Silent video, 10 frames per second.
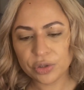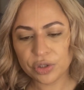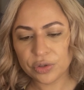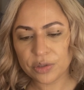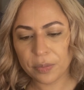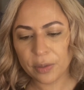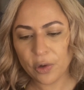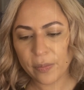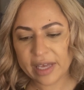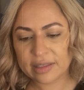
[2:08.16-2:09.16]
to use
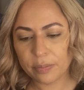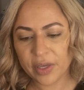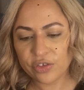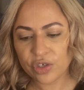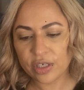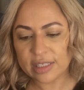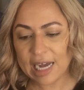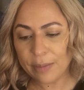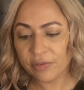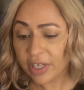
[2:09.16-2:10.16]
purple mask depends on the
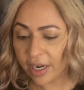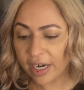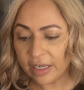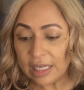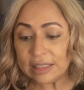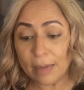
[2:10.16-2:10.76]
type of hair,